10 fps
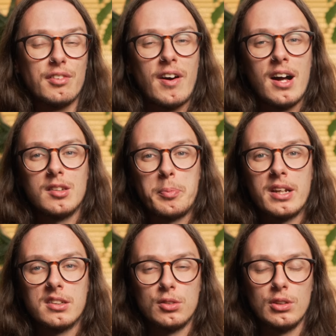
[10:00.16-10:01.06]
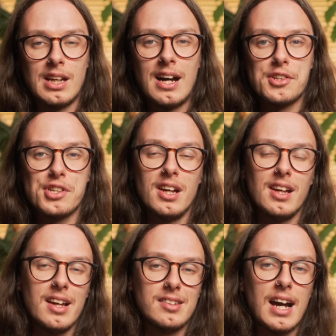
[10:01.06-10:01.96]
files being so large
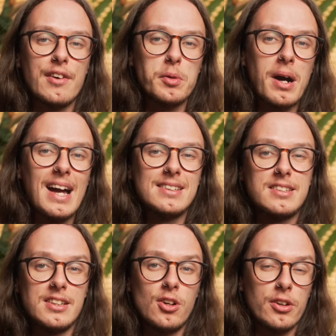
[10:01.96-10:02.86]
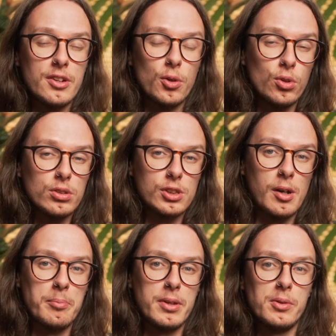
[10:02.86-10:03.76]
is that if you are editing on an older
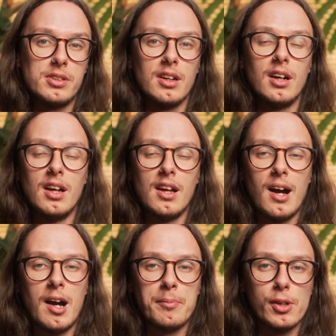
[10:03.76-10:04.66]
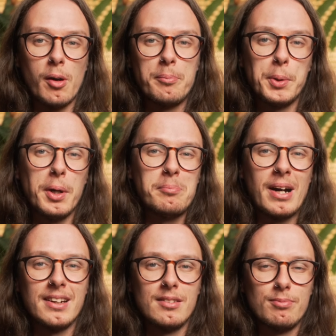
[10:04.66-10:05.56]
computer, the computer
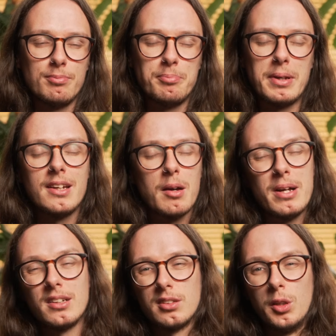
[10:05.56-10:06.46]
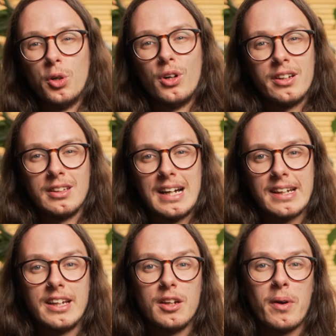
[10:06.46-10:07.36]
might be a bit slow and
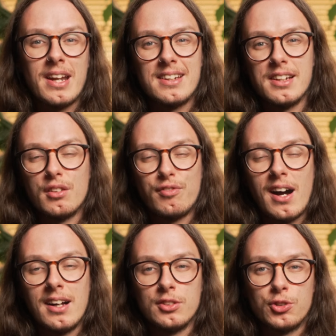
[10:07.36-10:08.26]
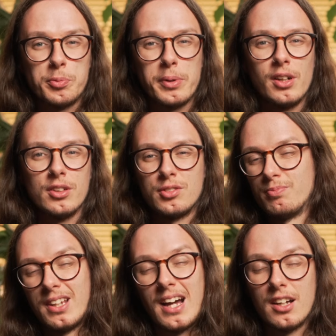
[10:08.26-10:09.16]
laggy when editing the files just because
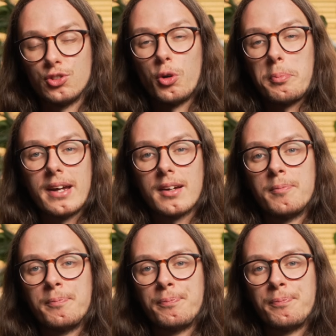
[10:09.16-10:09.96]
they are so big.